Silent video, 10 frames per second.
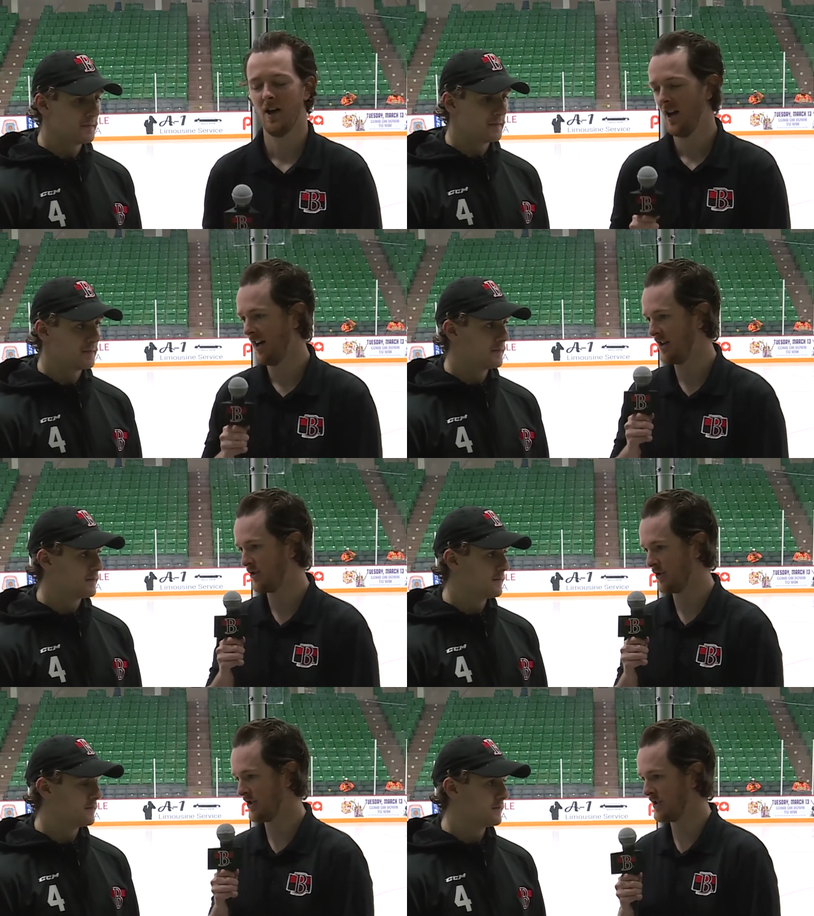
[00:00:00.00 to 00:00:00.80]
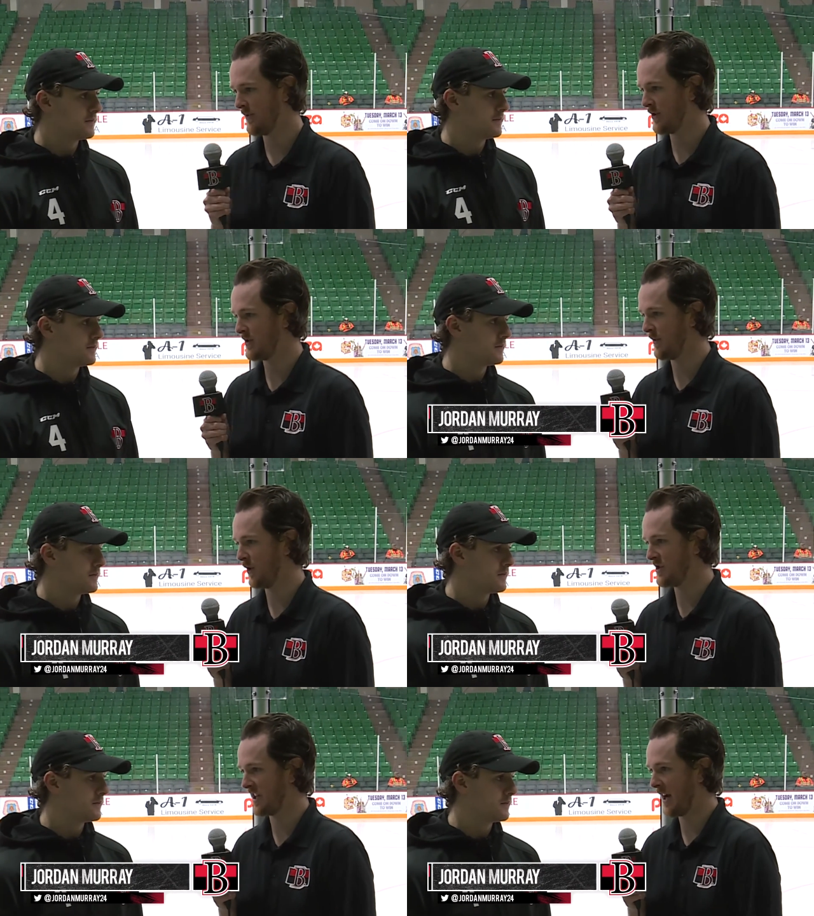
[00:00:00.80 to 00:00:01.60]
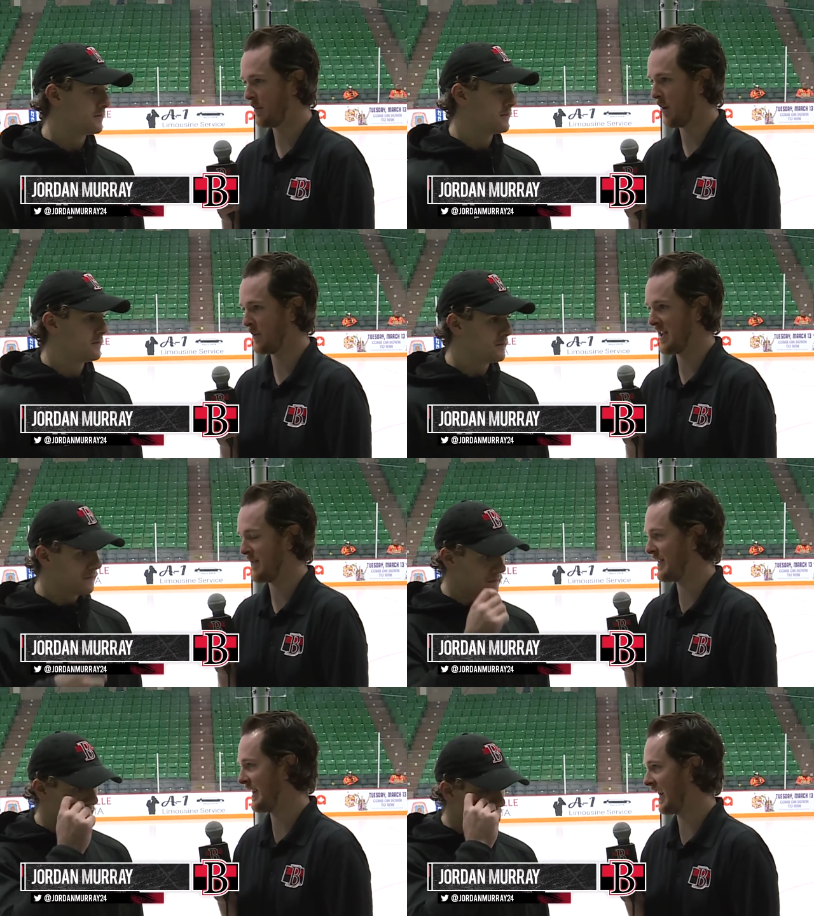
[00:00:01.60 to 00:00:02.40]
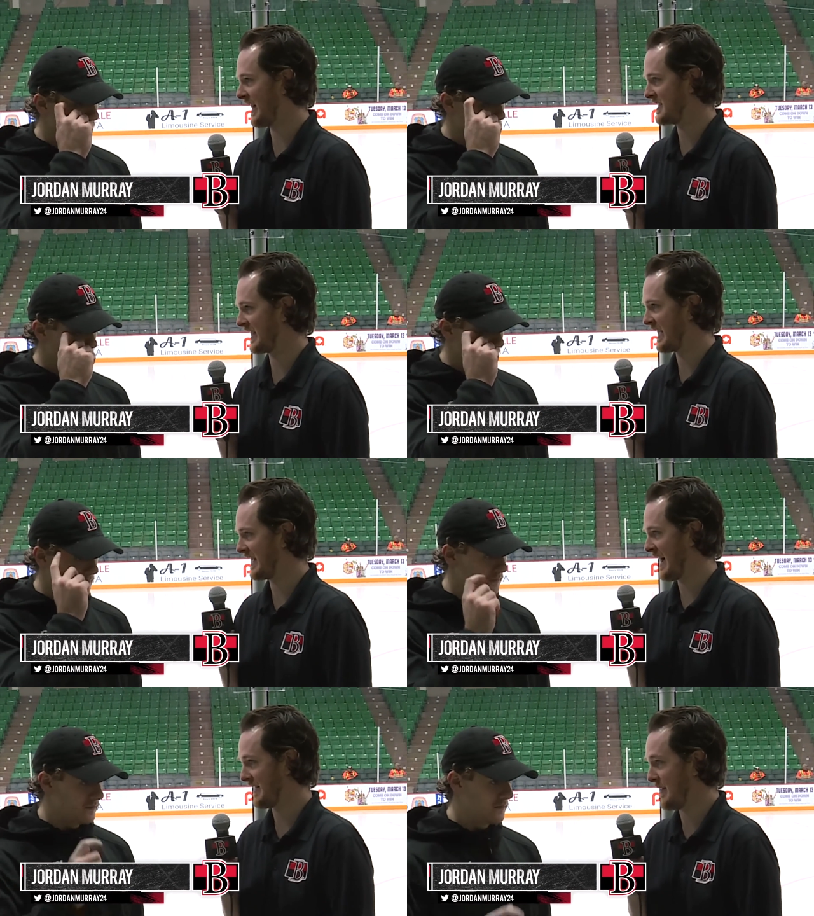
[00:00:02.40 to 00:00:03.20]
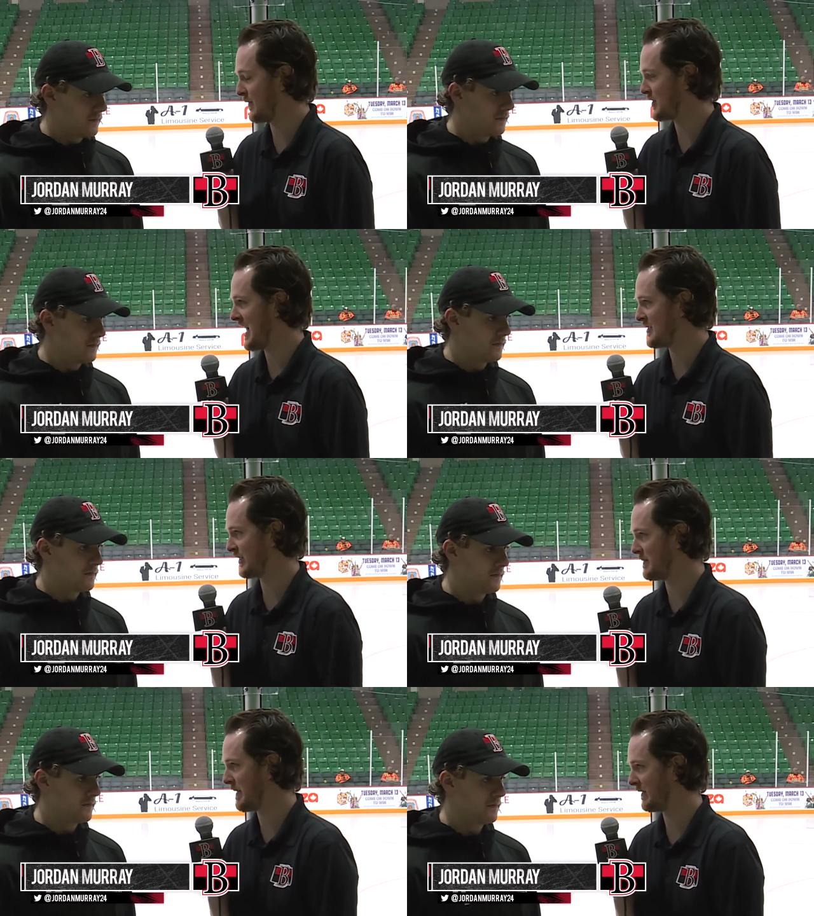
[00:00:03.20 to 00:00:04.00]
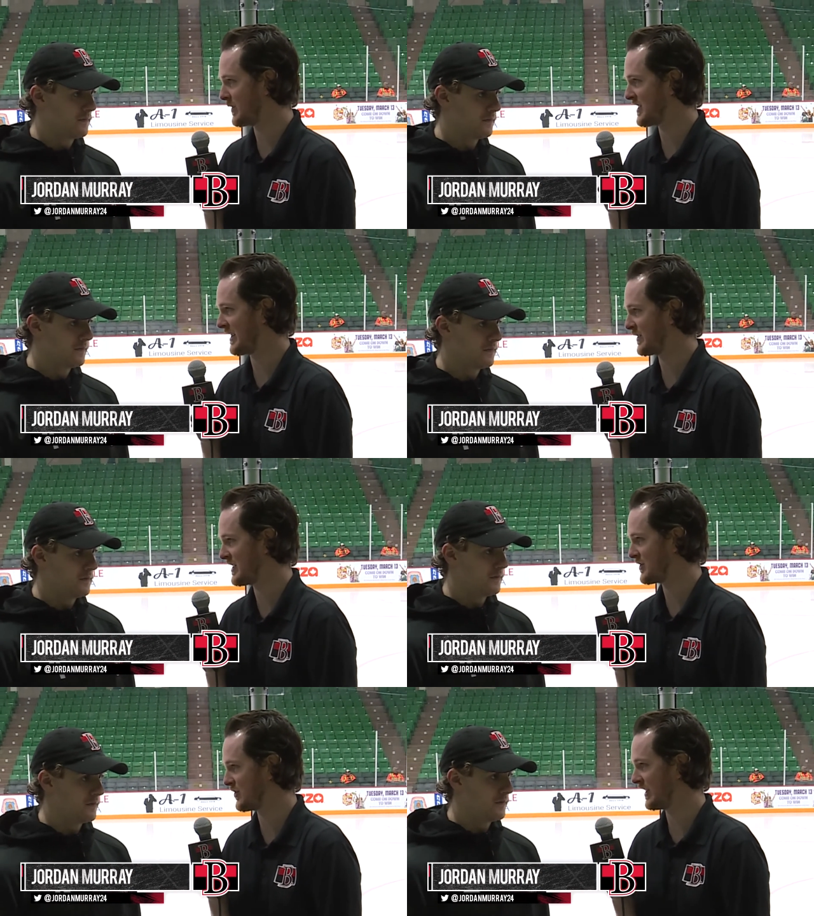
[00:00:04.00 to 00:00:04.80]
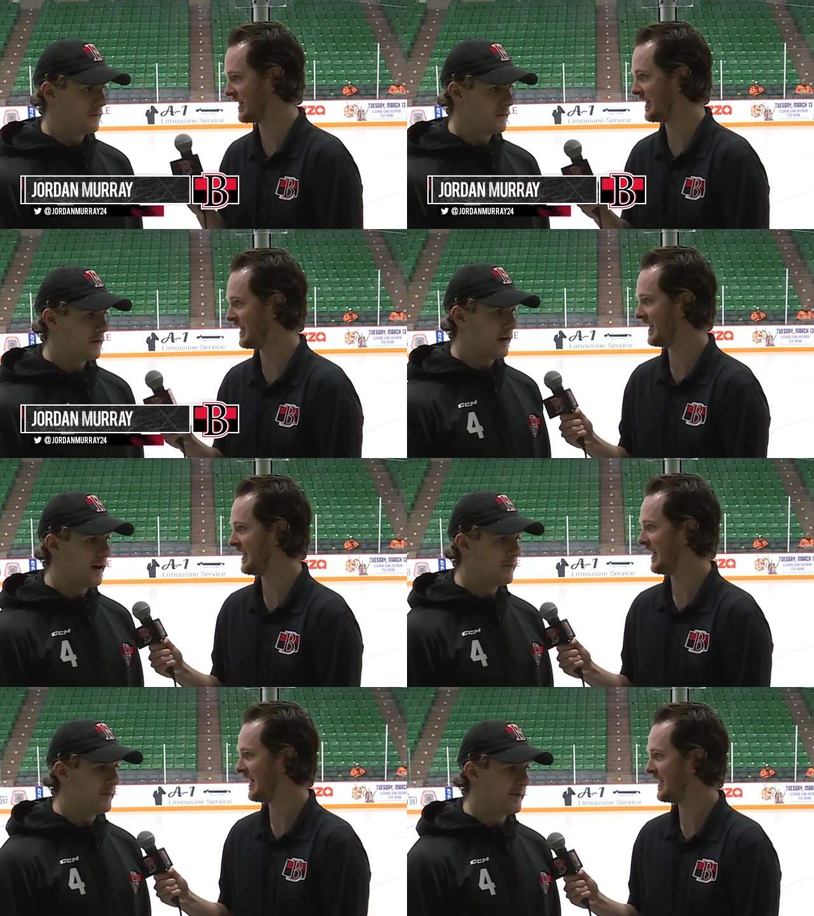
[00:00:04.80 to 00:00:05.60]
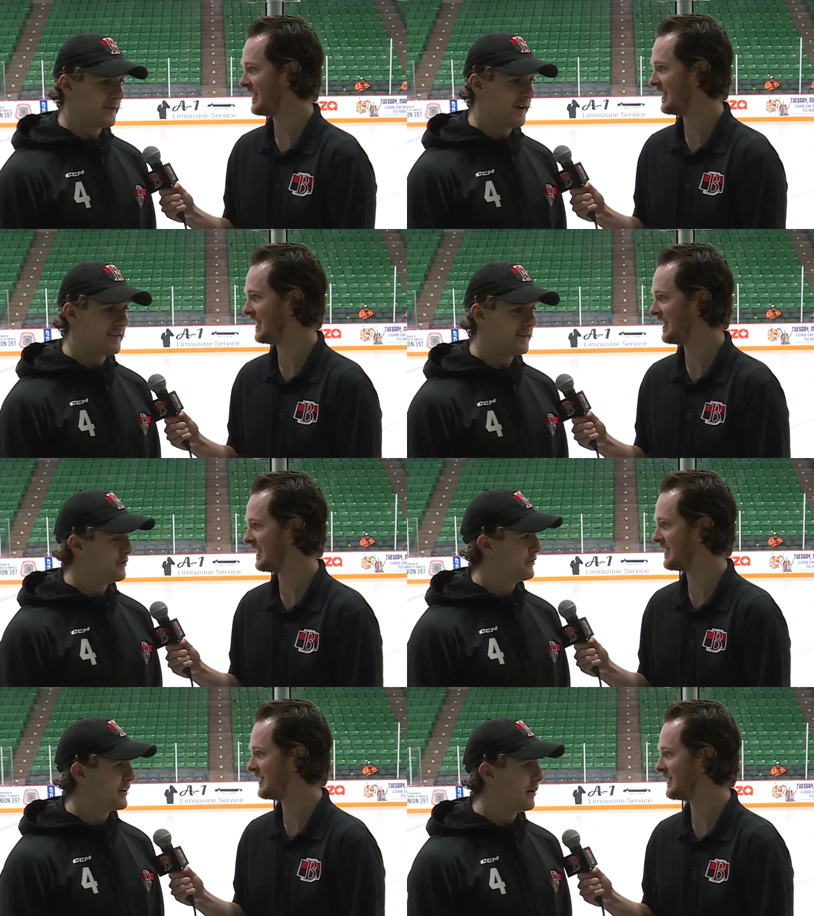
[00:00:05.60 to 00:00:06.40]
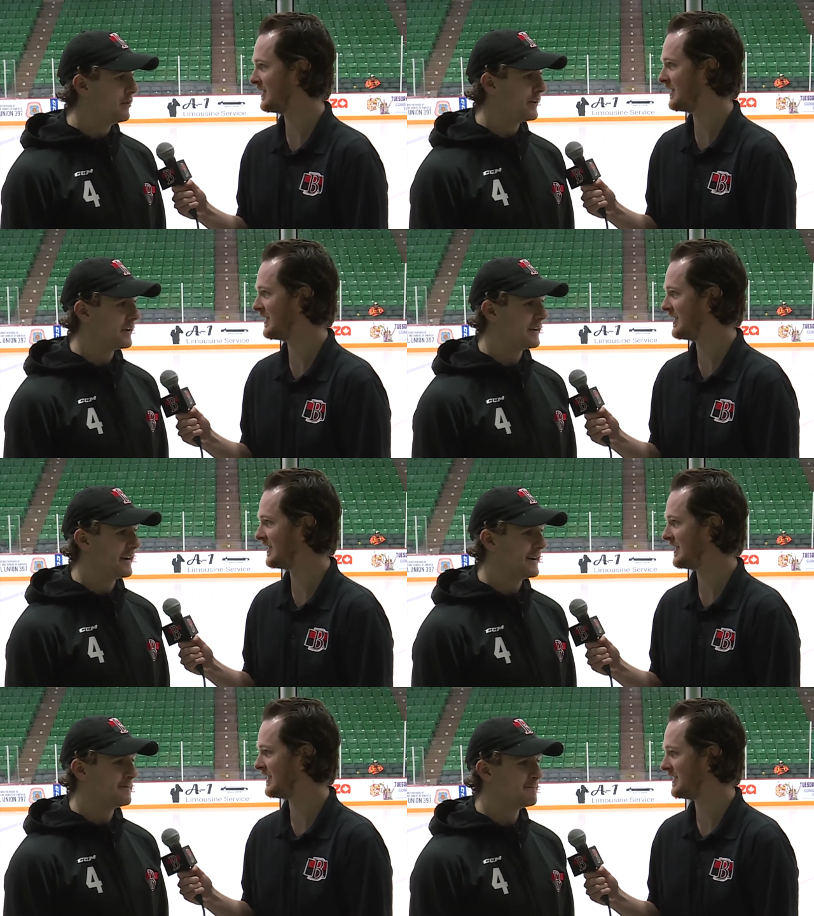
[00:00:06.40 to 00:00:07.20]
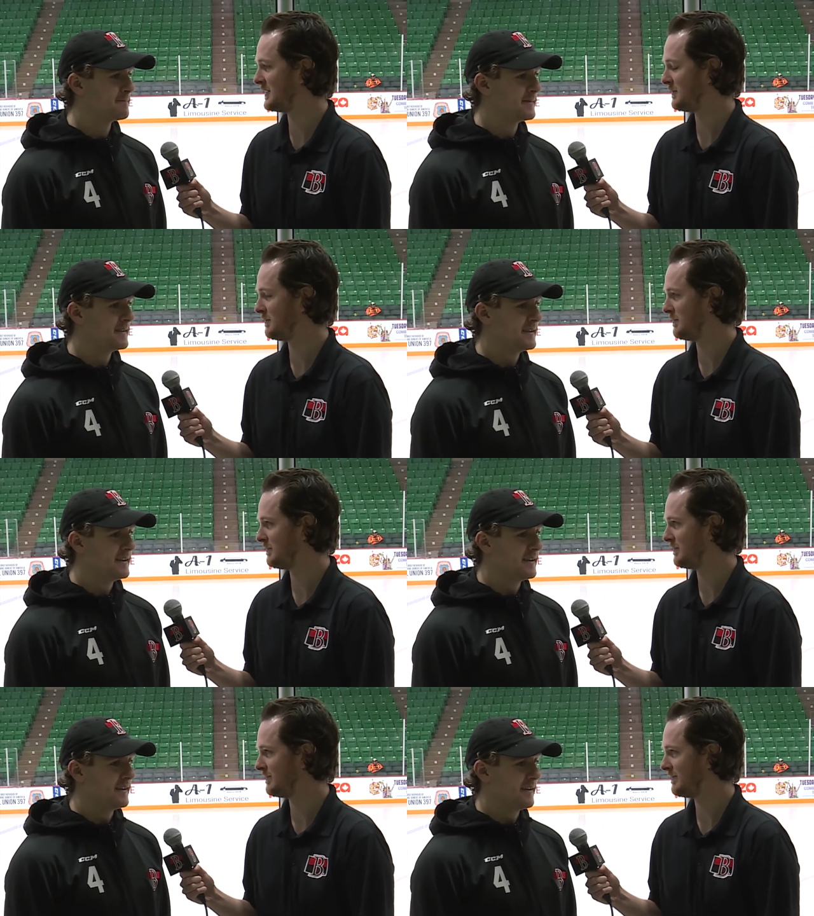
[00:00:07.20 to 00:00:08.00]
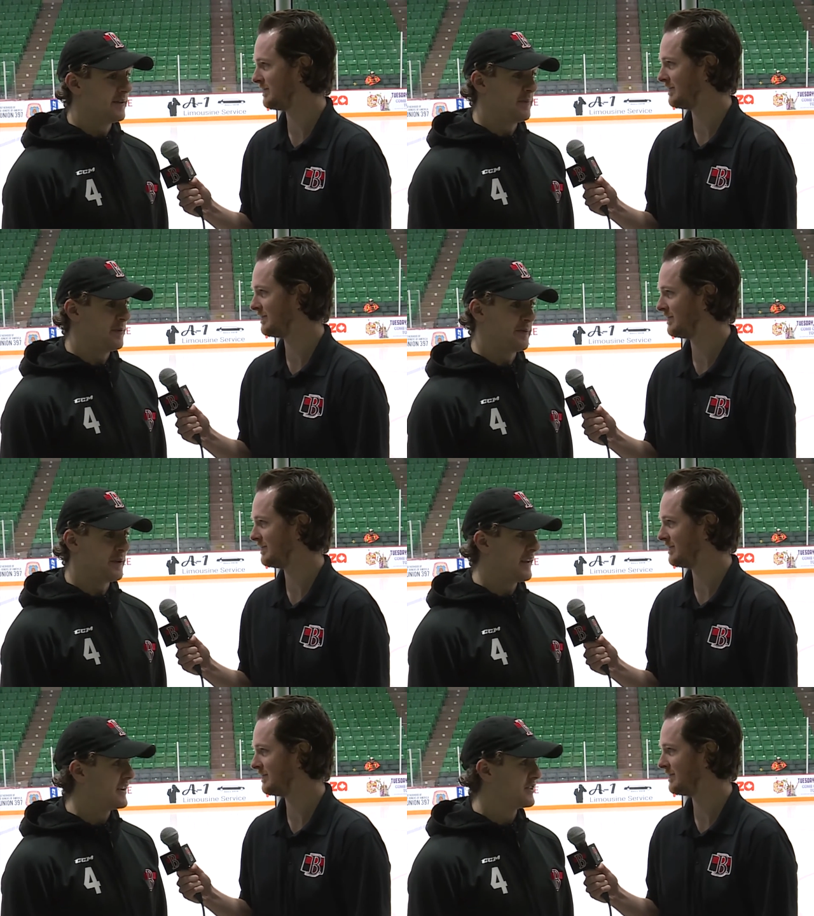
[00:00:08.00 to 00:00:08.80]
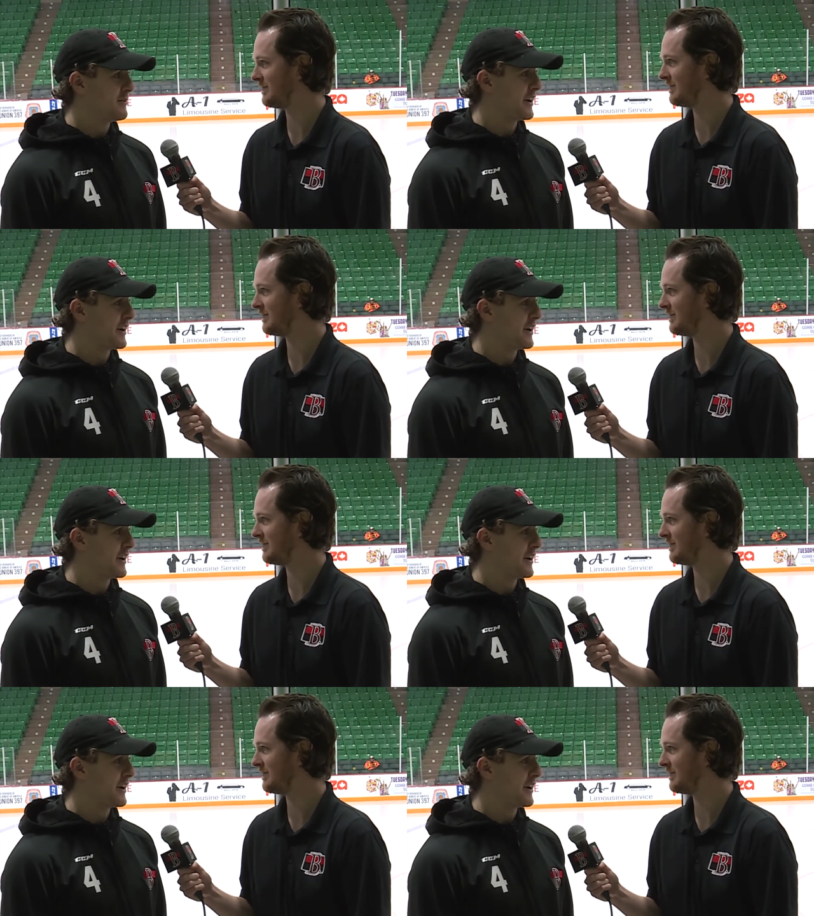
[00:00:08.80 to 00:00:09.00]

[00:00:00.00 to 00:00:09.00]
Speaker 1: All right, George, just first of all, just kind of what was that feeling like to get that, that first hat trick in Belleville Senators history?
Speaker 2: Um, honestly, it was really humbling. Um, it's the first hat trick of